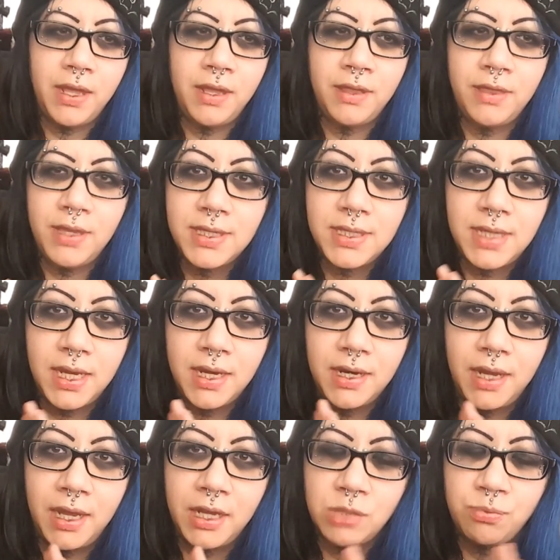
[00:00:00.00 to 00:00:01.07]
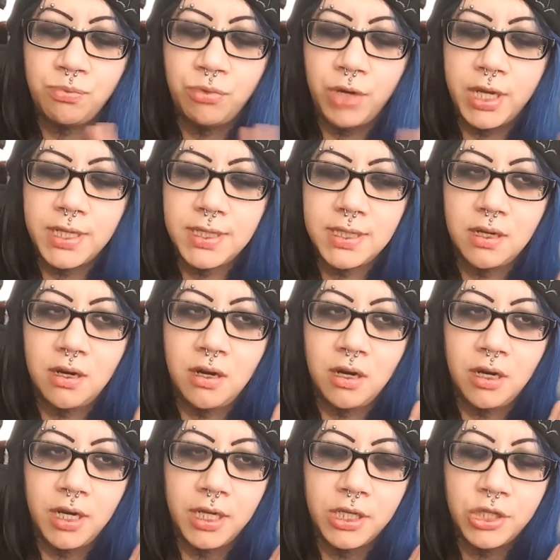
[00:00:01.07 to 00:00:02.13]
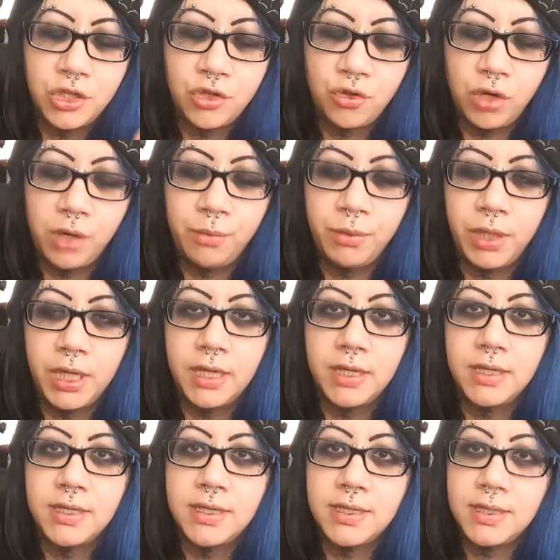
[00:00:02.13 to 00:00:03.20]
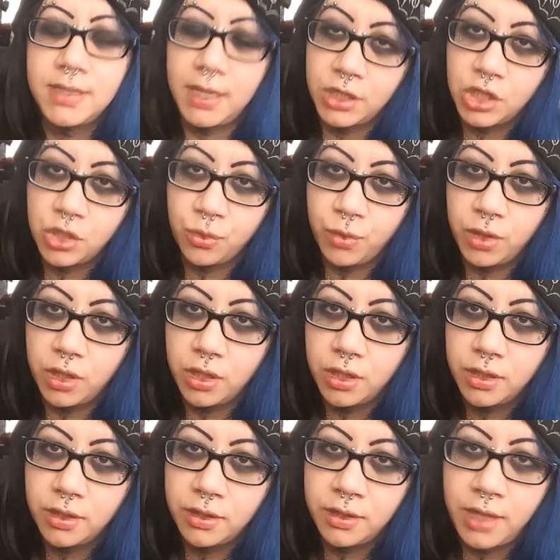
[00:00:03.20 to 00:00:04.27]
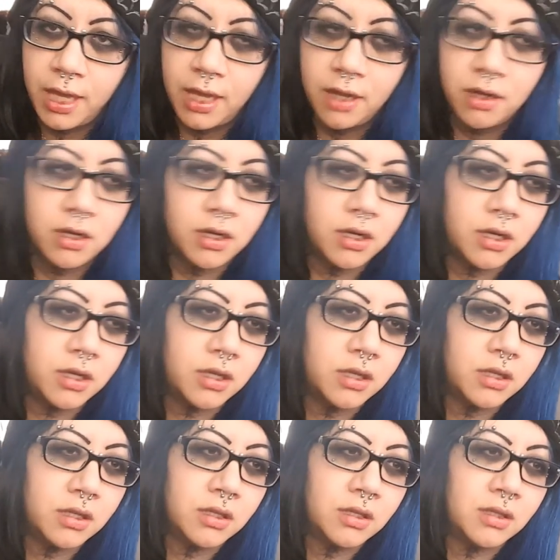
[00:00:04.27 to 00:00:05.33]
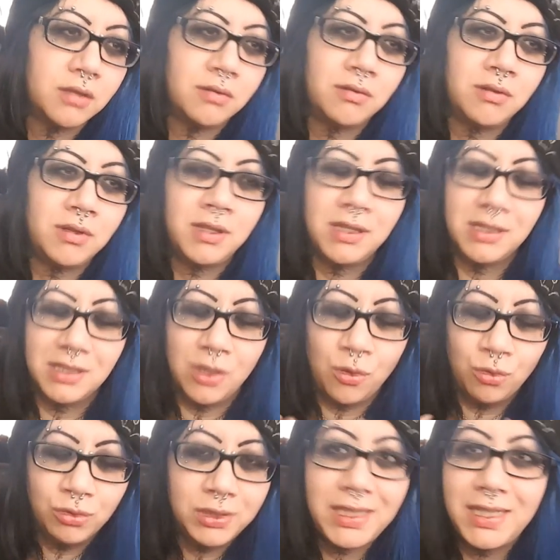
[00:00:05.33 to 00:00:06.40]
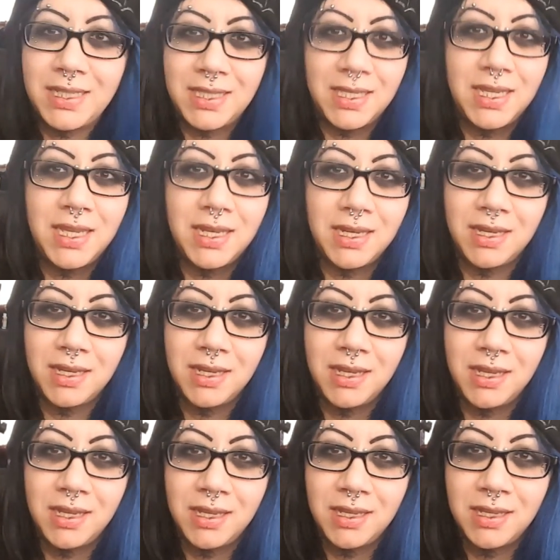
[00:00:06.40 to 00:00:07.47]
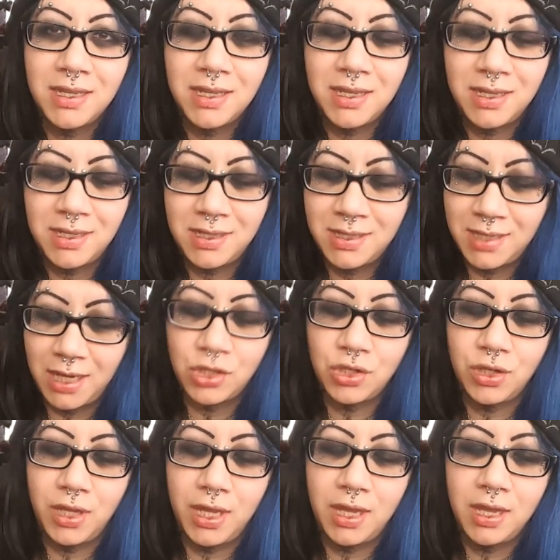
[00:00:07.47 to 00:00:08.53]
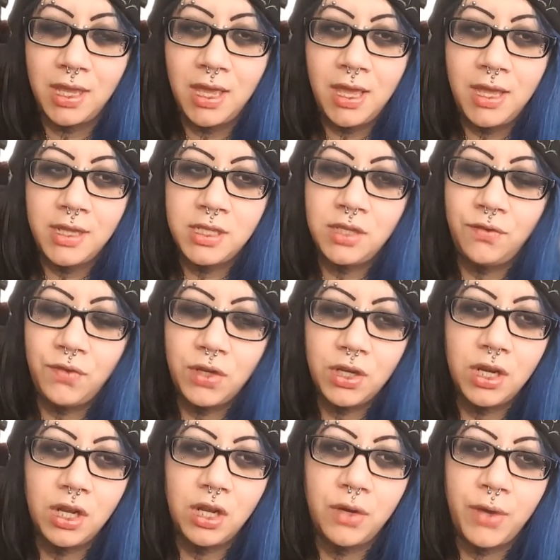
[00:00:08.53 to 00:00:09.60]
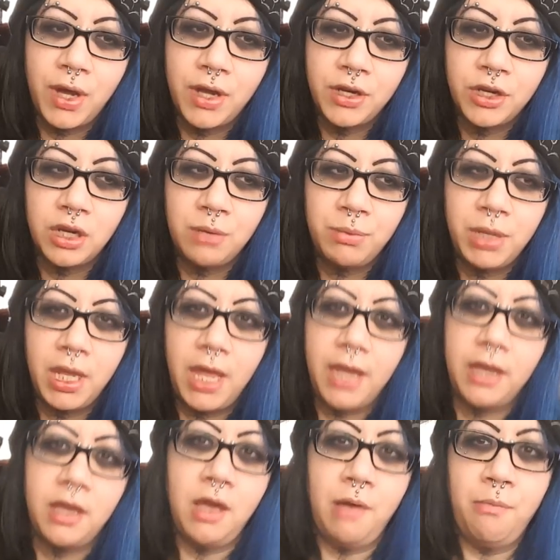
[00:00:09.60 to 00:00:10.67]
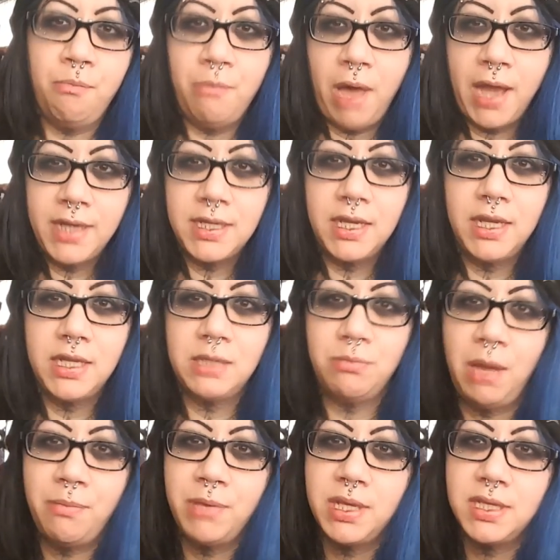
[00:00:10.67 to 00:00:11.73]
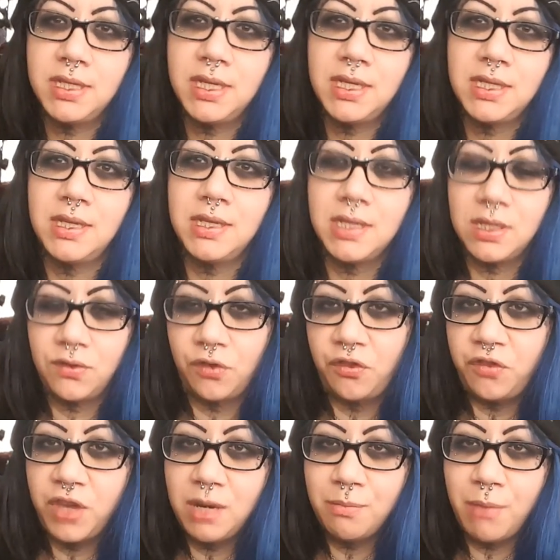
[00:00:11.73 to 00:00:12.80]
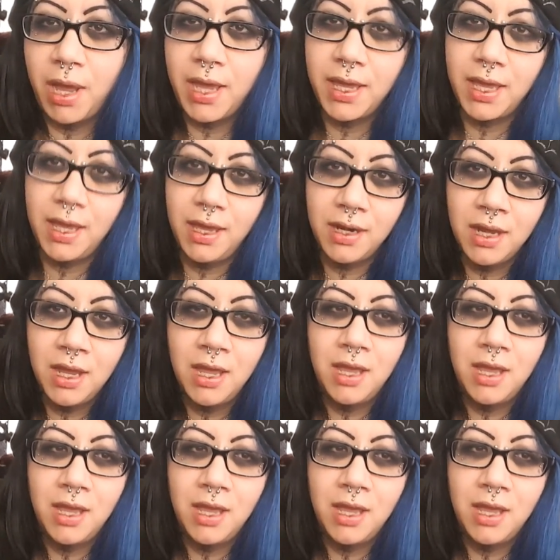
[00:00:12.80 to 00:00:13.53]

In this day and age, breasts are extremely sexual. They are only seen sexually. So if you're going to go out and you're going to be like, my tits, my business, this is feeding my kid,